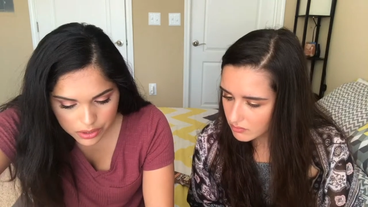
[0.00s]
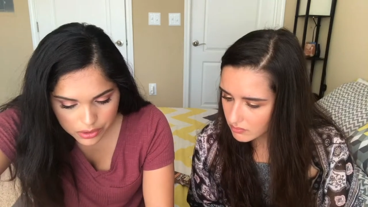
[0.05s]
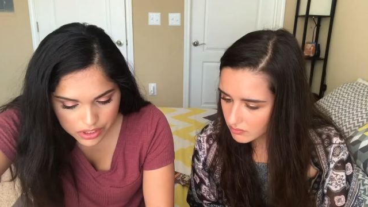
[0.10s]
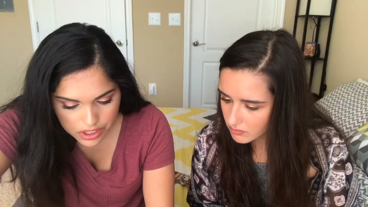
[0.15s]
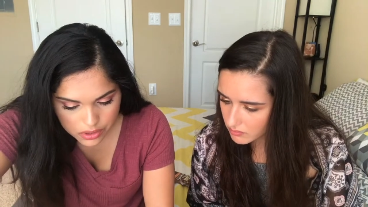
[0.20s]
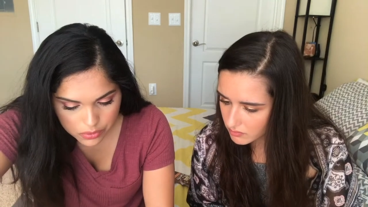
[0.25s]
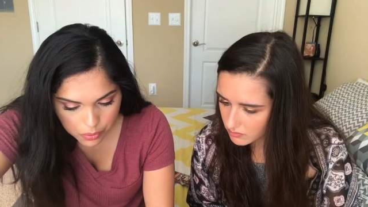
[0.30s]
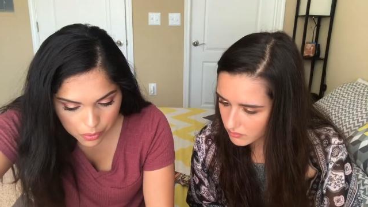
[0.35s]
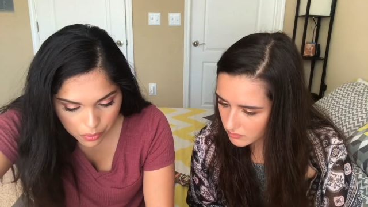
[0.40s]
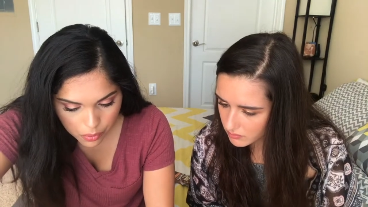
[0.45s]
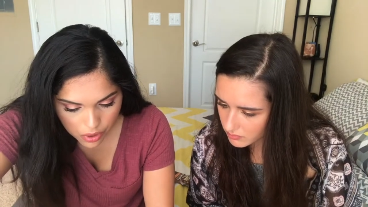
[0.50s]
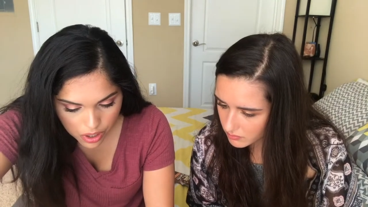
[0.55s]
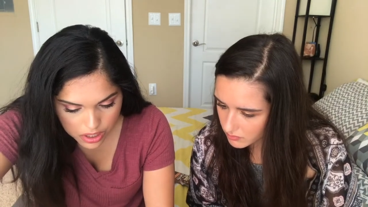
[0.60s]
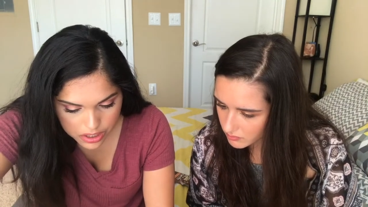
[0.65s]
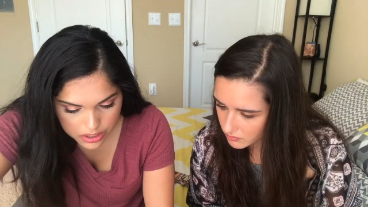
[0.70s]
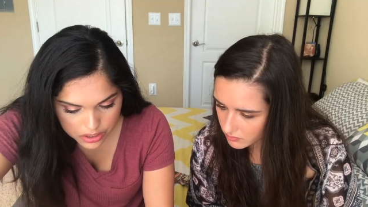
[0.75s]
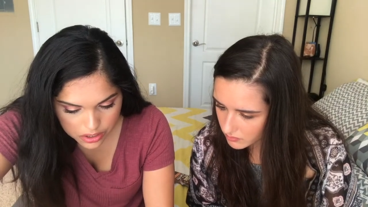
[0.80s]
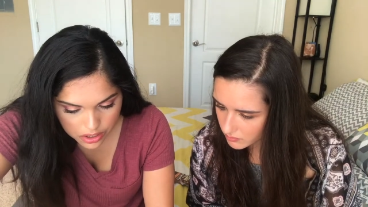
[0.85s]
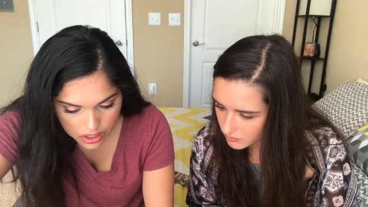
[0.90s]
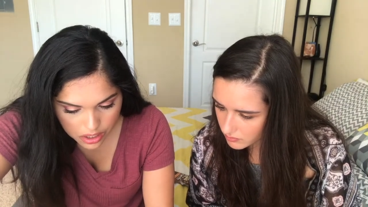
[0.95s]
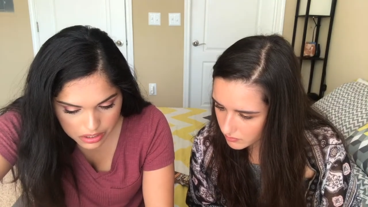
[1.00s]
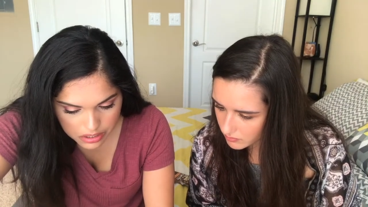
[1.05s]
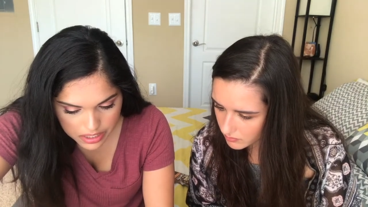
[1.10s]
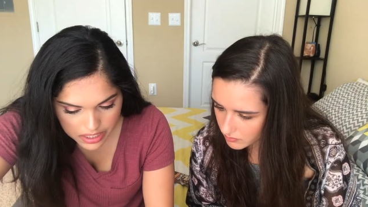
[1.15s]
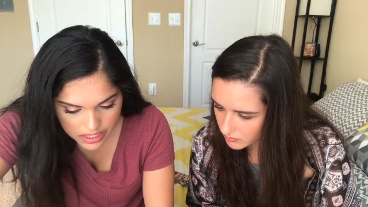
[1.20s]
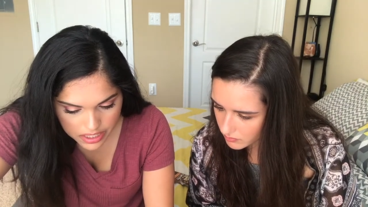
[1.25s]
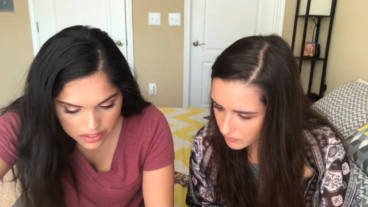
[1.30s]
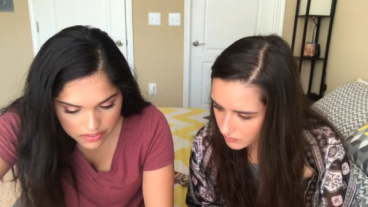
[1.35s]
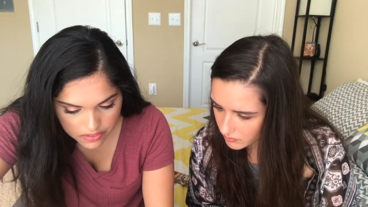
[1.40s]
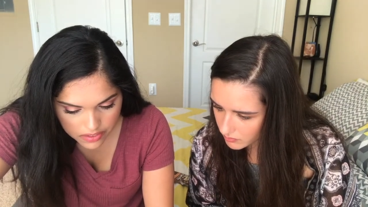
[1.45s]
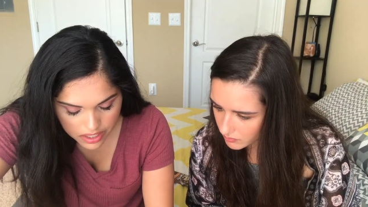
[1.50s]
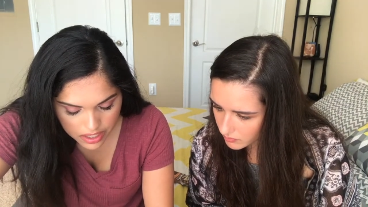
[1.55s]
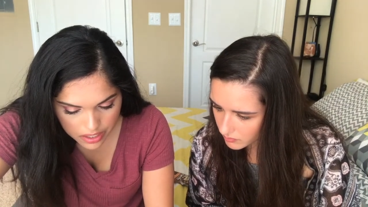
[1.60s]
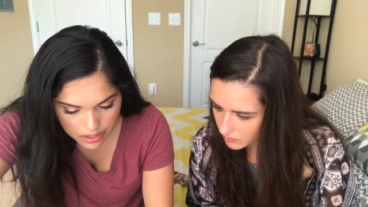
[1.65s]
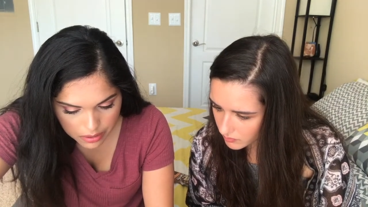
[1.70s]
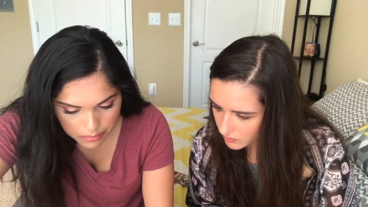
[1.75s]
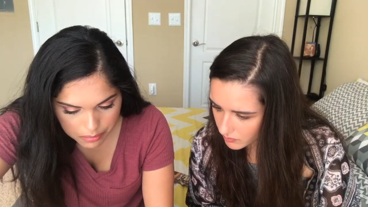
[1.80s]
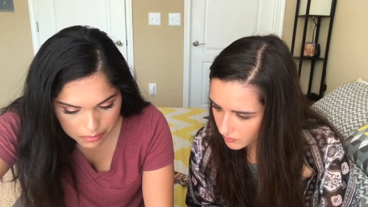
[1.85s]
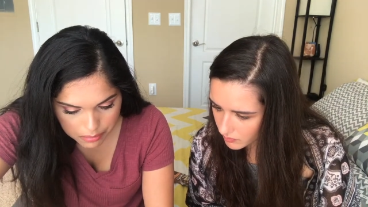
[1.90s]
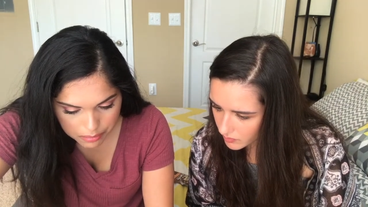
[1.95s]
Speaker 1: Secret says one card and
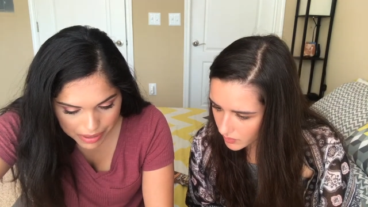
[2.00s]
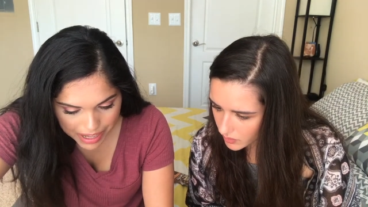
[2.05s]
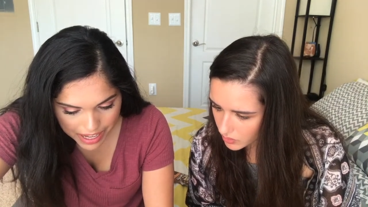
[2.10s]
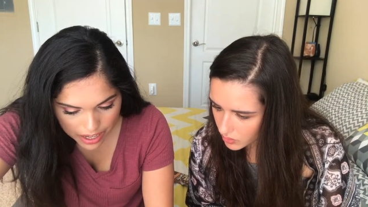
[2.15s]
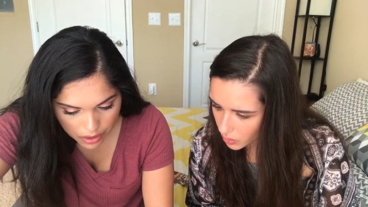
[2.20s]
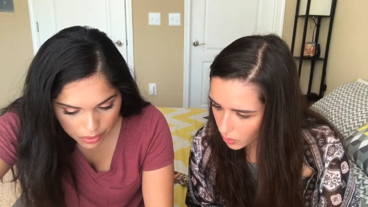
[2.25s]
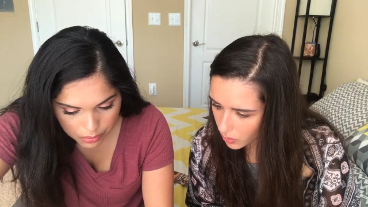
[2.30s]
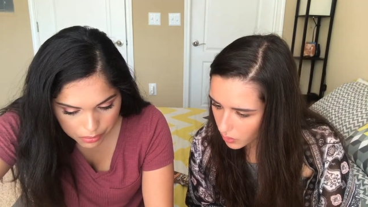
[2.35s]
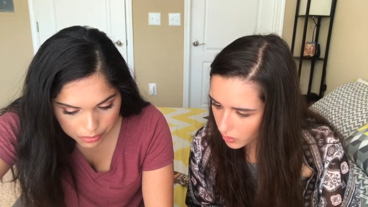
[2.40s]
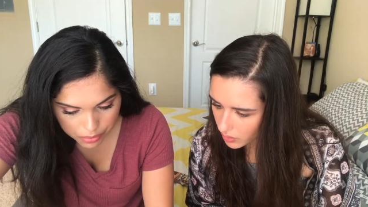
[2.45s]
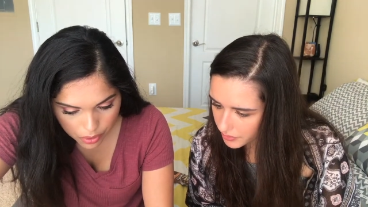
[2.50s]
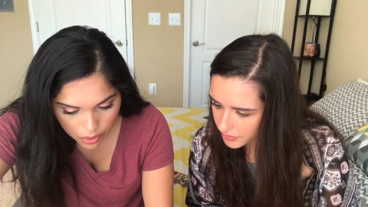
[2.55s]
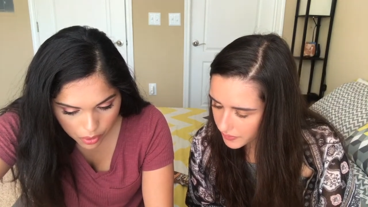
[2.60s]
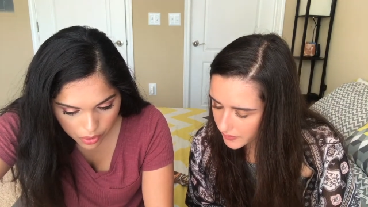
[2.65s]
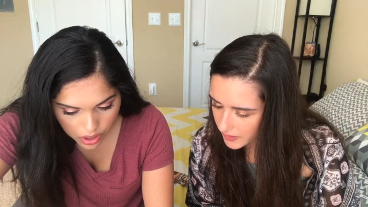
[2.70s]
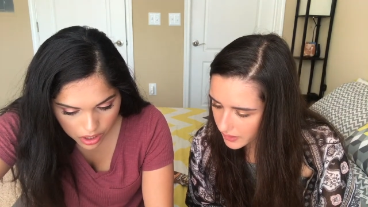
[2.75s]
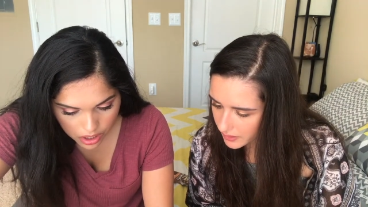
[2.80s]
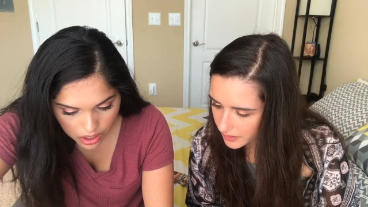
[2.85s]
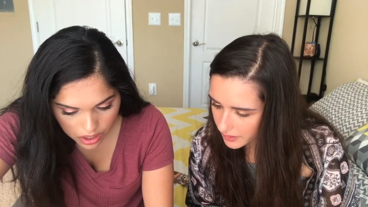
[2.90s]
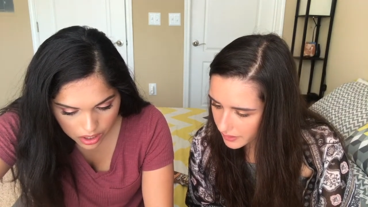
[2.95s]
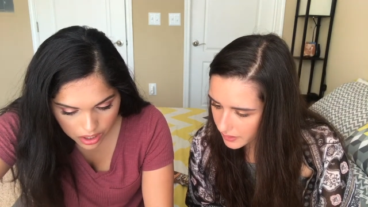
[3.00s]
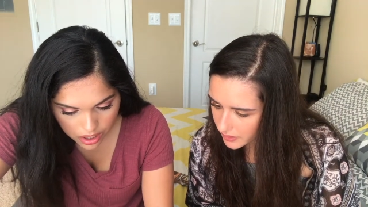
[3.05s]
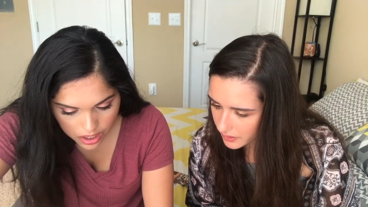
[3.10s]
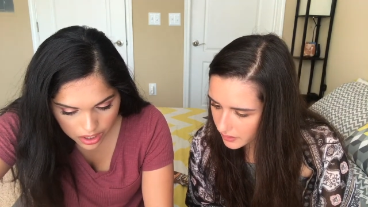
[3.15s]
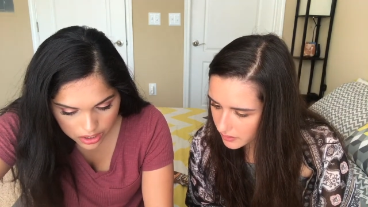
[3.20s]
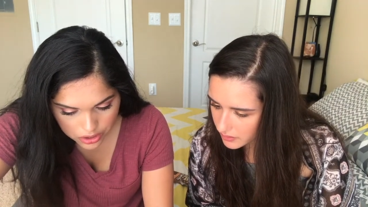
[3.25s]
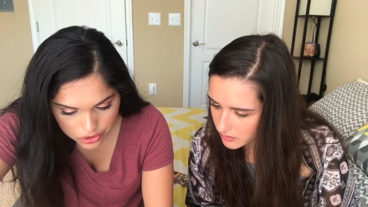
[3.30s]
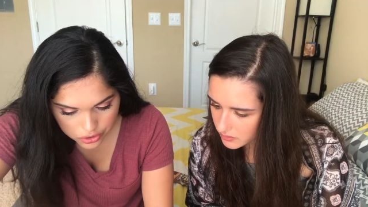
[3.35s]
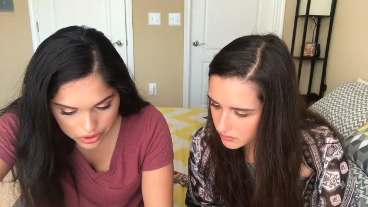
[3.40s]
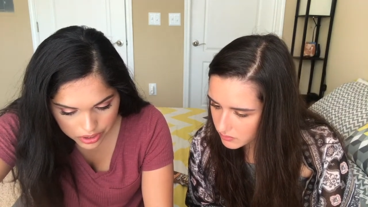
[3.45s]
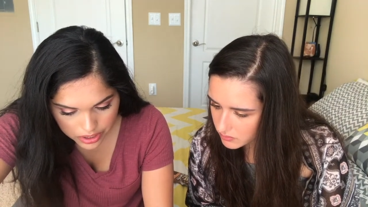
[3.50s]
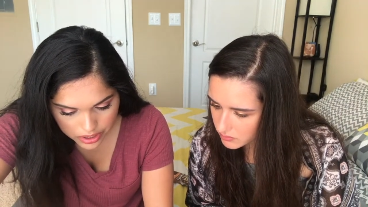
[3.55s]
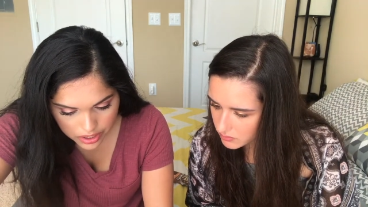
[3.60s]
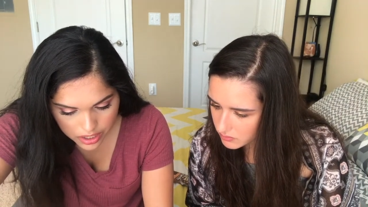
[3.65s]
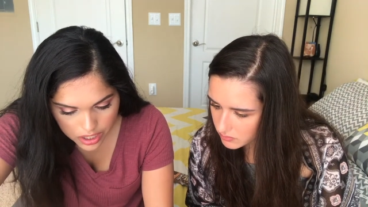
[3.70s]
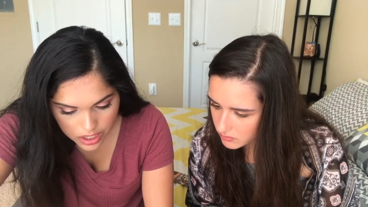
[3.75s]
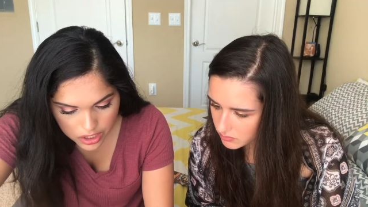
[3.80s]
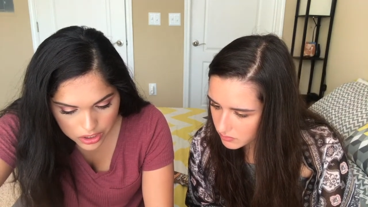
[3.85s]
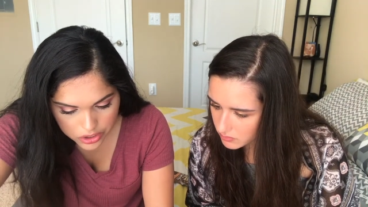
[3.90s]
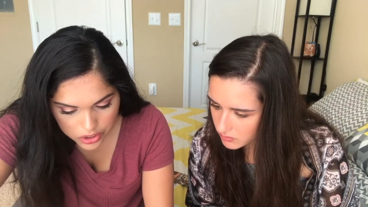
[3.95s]
then power the whole 100.
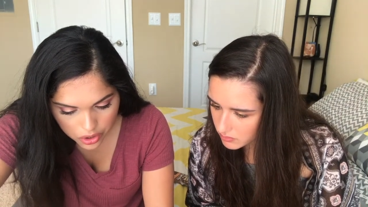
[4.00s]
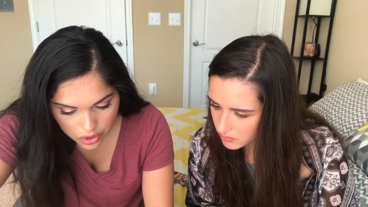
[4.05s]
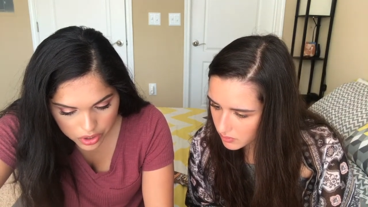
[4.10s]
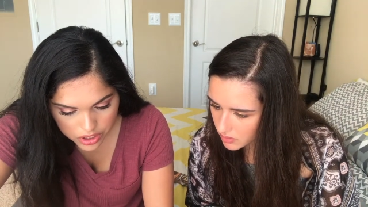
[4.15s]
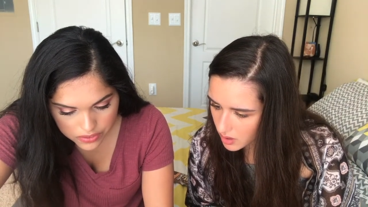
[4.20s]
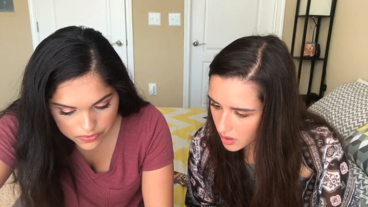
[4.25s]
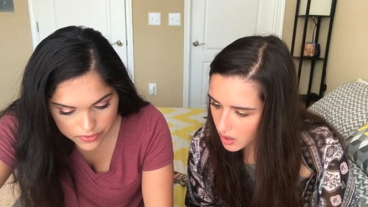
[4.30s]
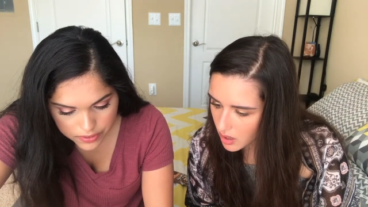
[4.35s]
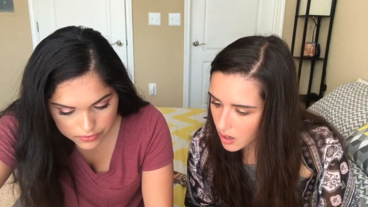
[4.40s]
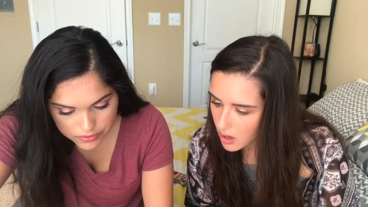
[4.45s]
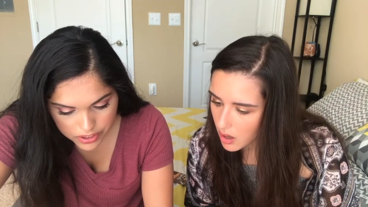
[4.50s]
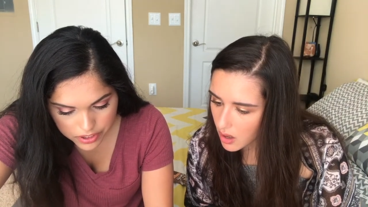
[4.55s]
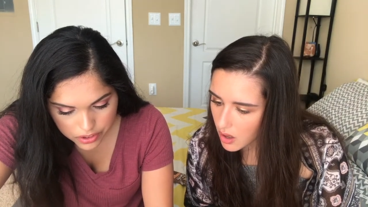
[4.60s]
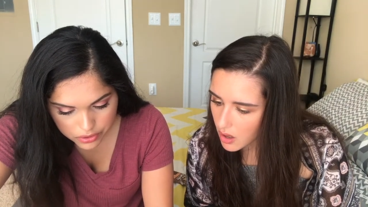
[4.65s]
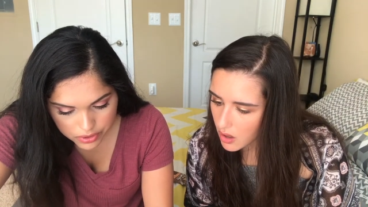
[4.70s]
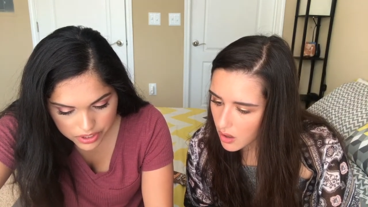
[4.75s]
So it's 53